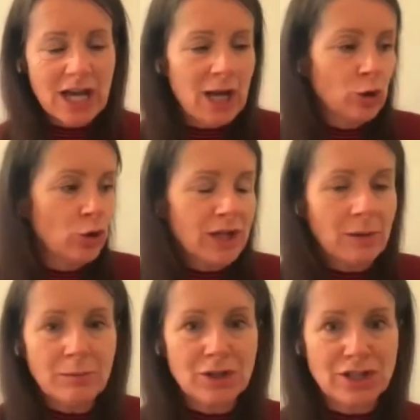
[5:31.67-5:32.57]
A low
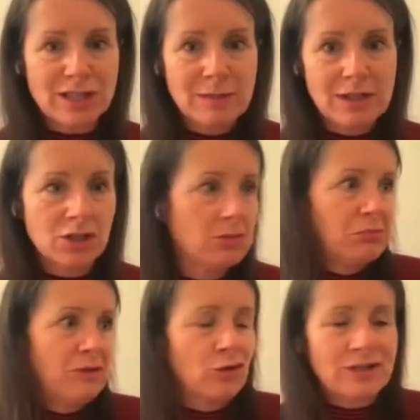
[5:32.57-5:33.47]
number just means
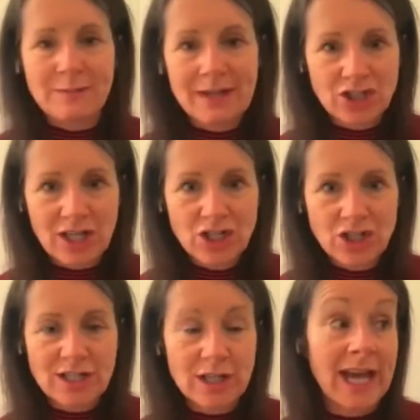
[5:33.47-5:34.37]
you've got to make
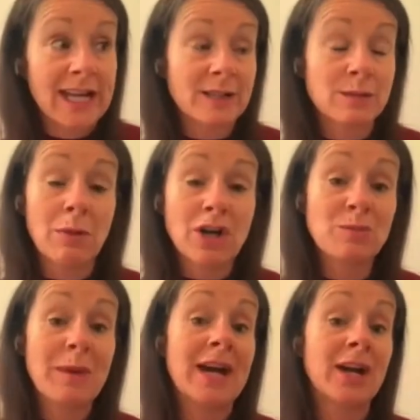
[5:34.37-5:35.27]
changes. And it's
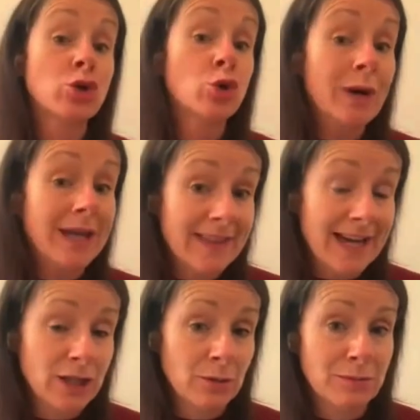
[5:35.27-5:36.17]
much better knowing
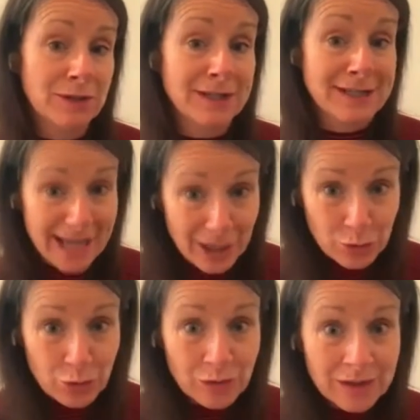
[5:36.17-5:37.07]
that number
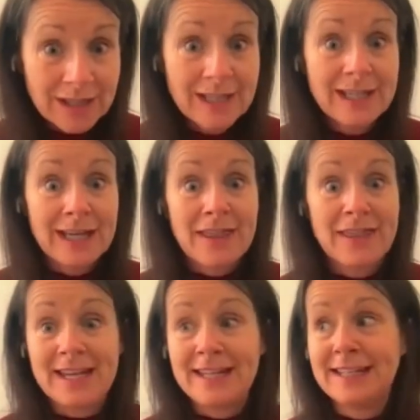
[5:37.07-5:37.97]
now
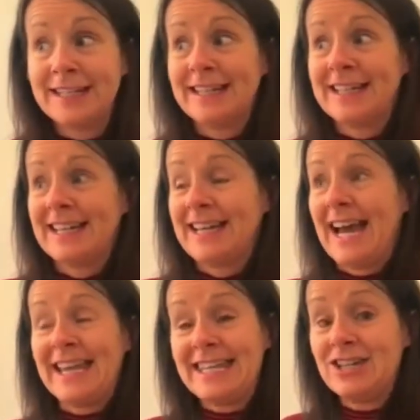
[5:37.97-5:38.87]
than
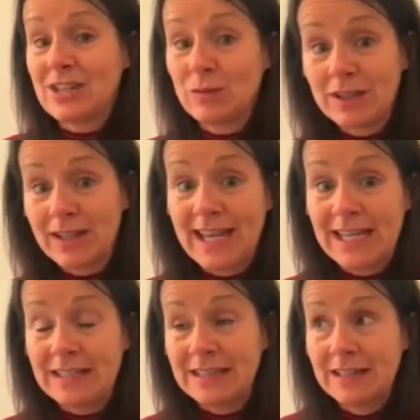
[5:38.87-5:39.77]
a year down the
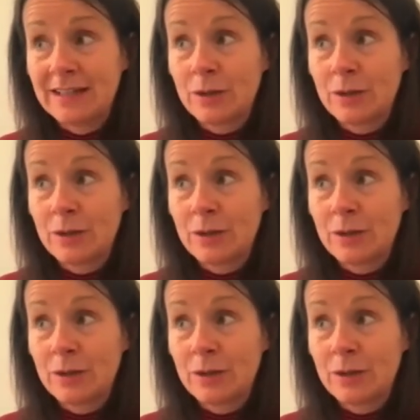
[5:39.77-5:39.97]
line